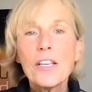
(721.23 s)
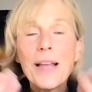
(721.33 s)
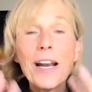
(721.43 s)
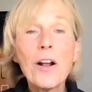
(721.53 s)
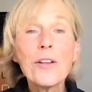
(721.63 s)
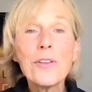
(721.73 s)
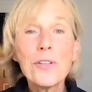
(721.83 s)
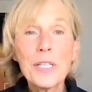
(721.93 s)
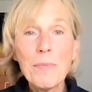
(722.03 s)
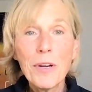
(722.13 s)
So that also
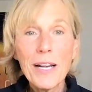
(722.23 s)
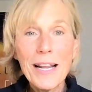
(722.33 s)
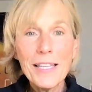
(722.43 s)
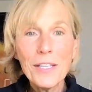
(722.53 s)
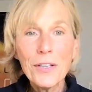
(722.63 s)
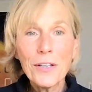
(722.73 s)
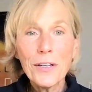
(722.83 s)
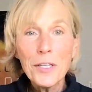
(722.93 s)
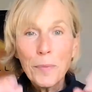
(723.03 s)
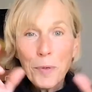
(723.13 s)
stimulates
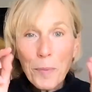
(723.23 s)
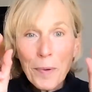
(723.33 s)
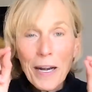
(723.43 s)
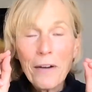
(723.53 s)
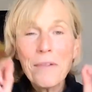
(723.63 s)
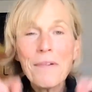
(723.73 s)
your pupillary